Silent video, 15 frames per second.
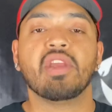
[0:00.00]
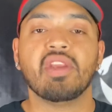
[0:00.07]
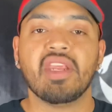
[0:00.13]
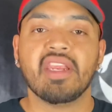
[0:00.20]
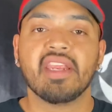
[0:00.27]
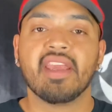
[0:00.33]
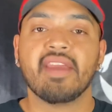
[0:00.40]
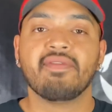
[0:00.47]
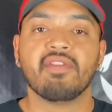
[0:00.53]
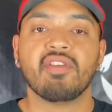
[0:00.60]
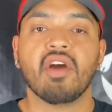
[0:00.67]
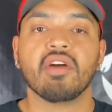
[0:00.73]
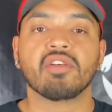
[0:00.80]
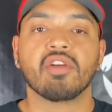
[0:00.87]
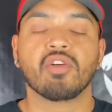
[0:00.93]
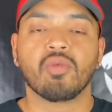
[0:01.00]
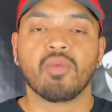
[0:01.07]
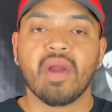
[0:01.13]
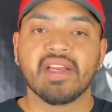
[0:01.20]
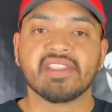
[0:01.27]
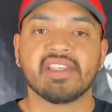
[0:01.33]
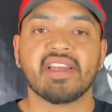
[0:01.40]
you need to give your dog a
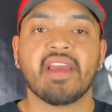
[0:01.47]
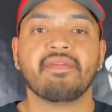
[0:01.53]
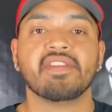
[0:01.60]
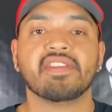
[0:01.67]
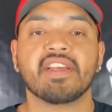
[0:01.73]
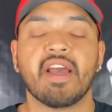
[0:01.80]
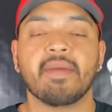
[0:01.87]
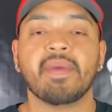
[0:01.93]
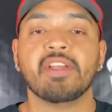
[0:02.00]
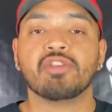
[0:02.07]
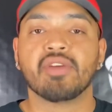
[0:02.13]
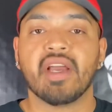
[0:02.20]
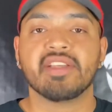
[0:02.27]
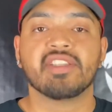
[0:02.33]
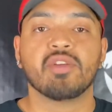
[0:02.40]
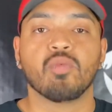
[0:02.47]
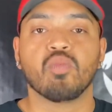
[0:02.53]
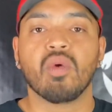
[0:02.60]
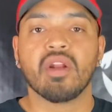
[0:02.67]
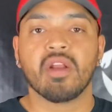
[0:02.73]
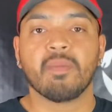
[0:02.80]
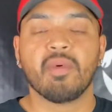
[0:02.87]
correction every time he tries to
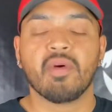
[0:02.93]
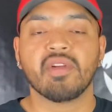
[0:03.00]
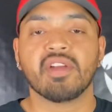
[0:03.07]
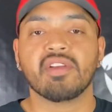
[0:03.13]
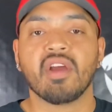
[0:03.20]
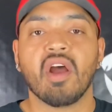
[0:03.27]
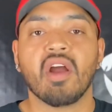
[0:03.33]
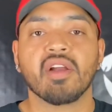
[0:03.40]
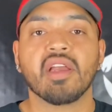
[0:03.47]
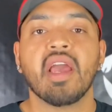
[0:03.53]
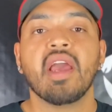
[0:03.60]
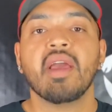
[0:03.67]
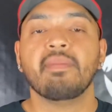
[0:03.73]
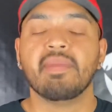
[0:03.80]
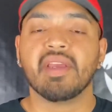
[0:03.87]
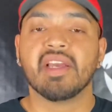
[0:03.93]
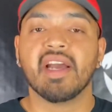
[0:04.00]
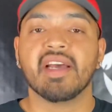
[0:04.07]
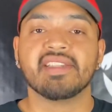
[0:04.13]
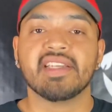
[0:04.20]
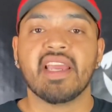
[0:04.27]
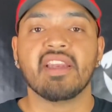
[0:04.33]
run up on a dog,
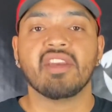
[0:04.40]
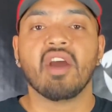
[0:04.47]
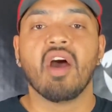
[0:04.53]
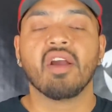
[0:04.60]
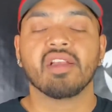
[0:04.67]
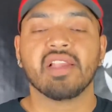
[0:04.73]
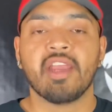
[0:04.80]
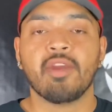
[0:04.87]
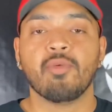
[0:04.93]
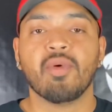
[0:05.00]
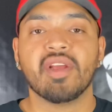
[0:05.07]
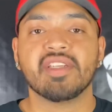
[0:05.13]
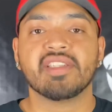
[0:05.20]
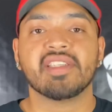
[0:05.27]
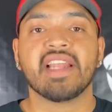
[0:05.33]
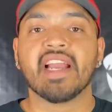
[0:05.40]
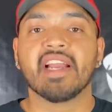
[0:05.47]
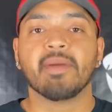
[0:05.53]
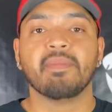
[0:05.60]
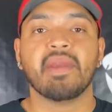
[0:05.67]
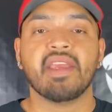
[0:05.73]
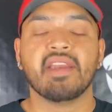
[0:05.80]
because in dog language, that
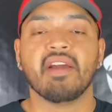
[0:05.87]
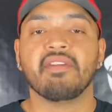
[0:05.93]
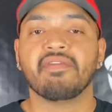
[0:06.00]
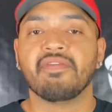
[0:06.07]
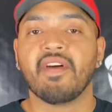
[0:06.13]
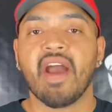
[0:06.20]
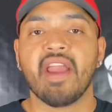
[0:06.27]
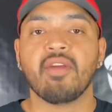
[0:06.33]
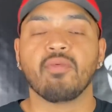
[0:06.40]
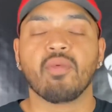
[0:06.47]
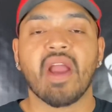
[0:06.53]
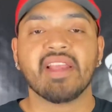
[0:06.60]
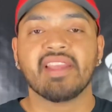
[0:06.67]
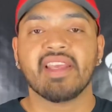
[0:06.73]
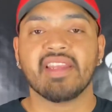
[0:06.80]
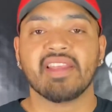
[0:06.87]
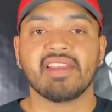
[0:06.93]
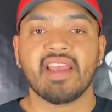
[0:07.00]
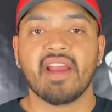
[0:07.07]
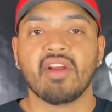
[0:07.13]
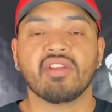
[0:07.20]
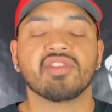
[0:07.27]
could mean a fight right then and
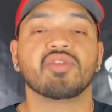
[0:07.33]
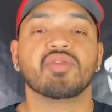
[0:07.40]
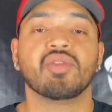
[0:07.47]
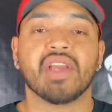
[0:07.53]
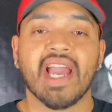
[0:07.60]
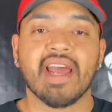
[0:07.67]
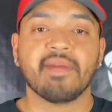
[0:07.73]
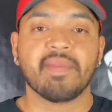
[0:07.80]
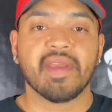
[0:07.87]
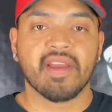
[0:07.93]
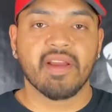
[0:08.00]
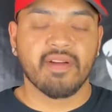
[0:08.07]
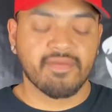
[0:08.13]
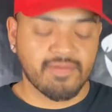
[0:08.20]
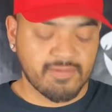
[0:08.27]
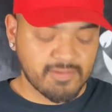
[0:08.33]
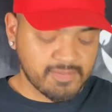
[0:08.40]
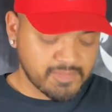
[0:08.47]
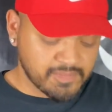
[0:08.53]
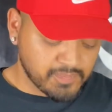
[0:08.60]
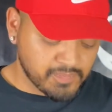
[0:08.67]
there. So you got to be careful.